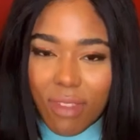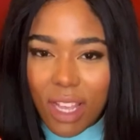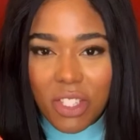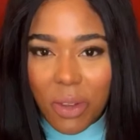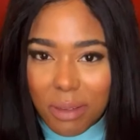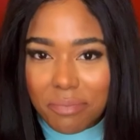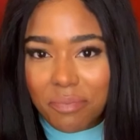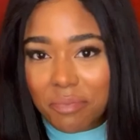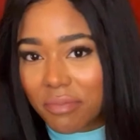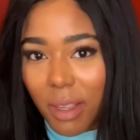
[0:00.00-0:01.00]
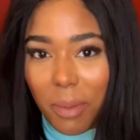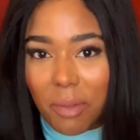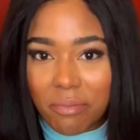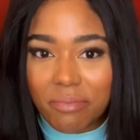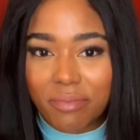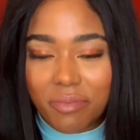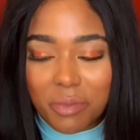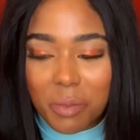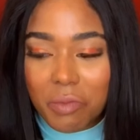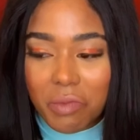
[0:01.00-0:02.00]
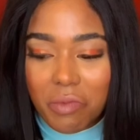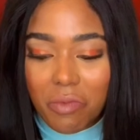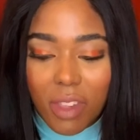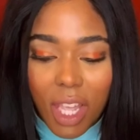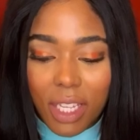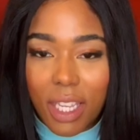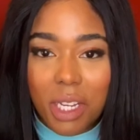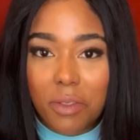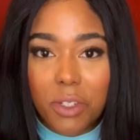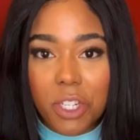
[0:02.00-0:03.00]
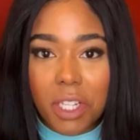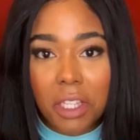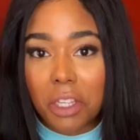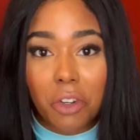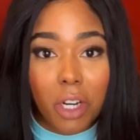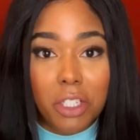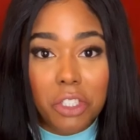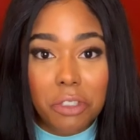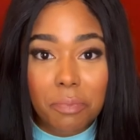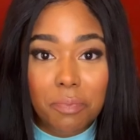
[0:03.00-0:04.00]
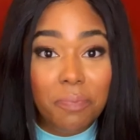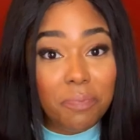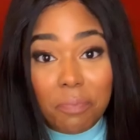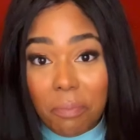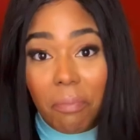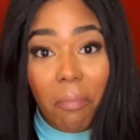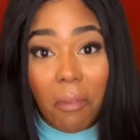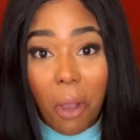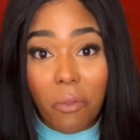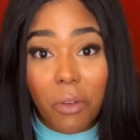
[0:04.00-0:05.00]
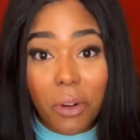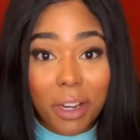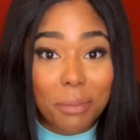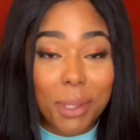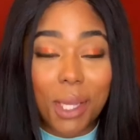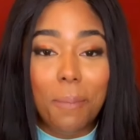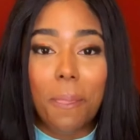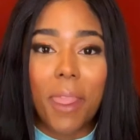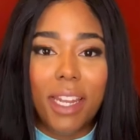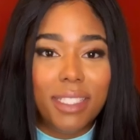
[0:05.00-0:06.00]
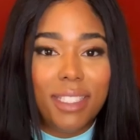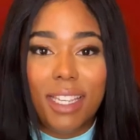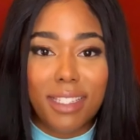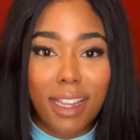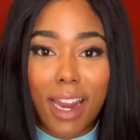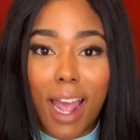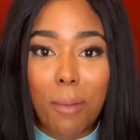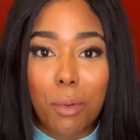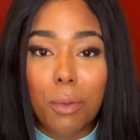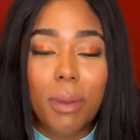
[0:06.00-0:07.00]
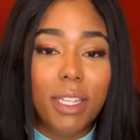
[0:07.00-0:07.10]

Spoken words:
It's okay. I mean, again, if you just like the crunch, go for it, but it tastes like an apple.